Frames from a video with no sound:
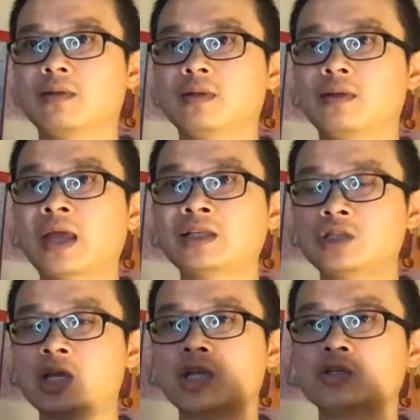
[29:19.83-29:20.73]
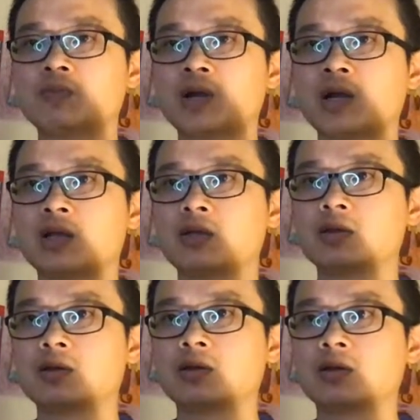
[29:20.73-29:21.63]
that changed my
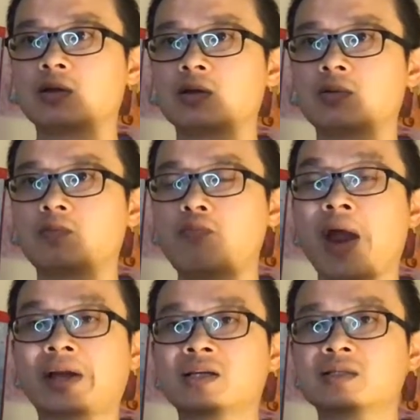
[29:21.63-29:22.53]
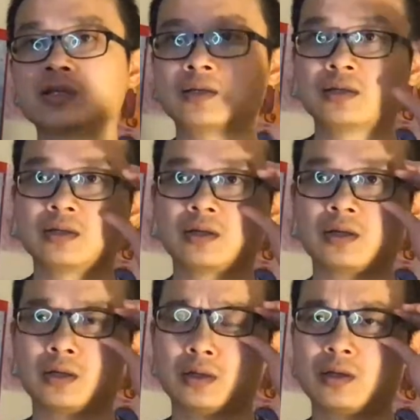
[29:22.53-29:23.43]
practice
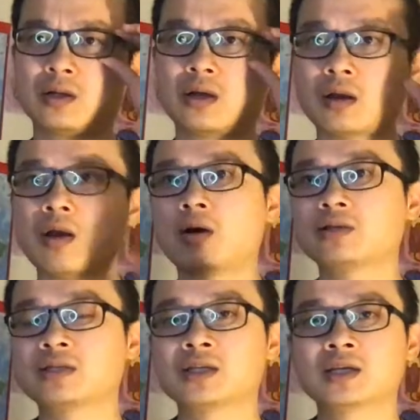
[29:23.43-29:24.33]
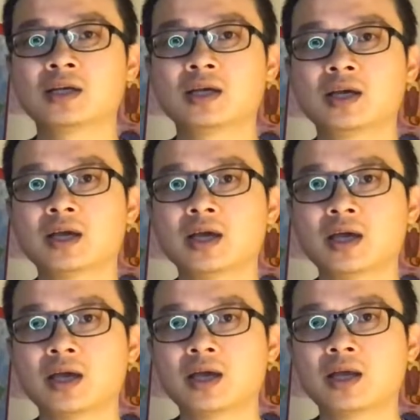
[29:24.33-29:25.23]
a lot.
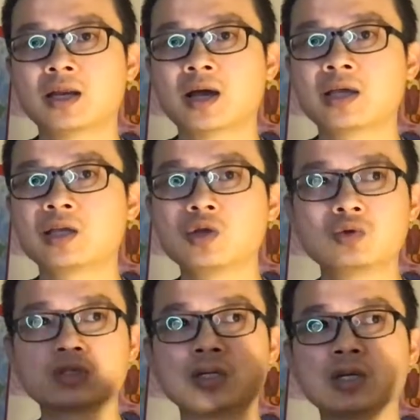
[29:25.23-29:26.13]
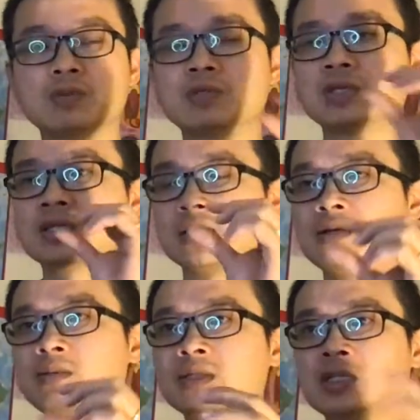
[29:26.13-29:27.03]
And I use the herbs just a
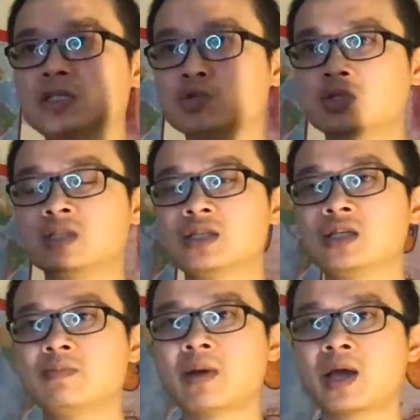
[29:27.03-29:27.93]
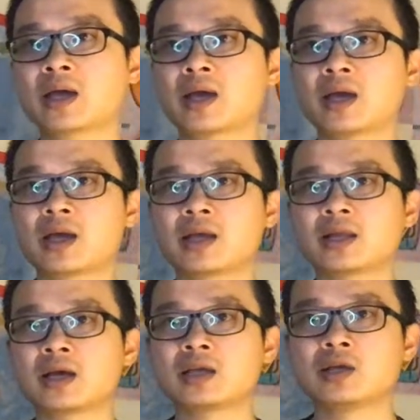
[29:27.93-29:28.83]
little bit, just using tea bag, and
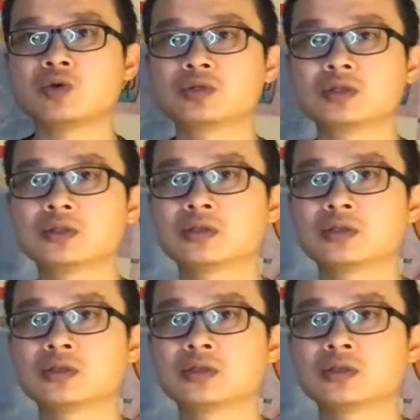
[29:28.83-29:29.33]
I use